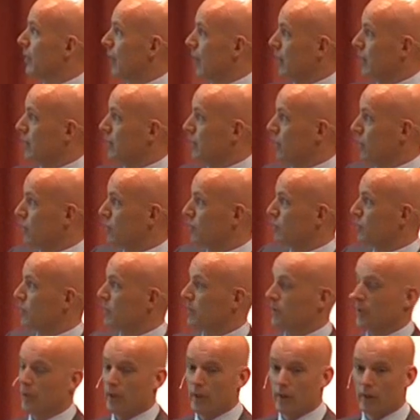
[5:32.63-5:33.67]
and
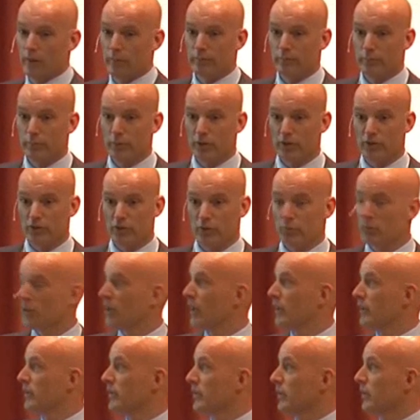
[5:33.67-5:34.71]
ultimately being
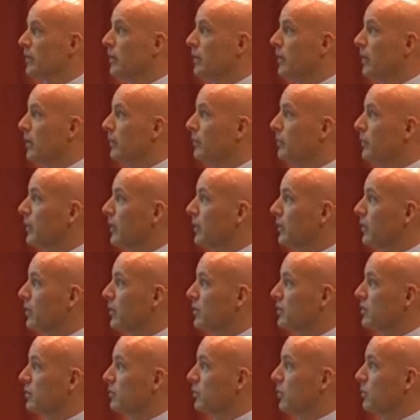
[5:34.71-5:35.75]
terminated in the
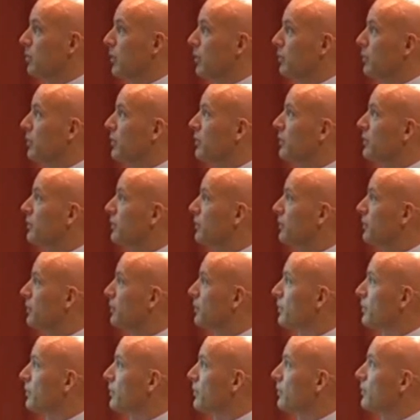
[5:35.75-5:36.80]
customer apartment.
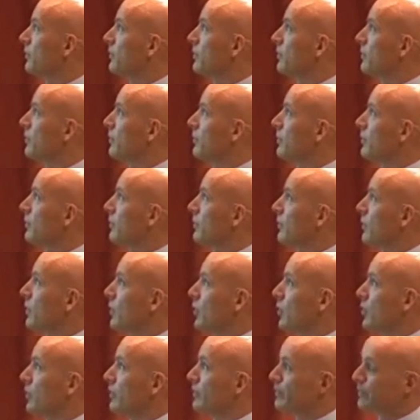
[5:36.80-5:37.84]

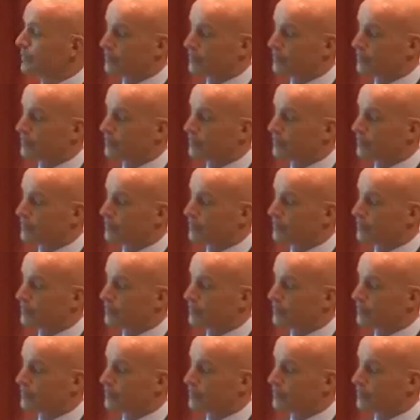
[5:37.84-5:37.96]
Good.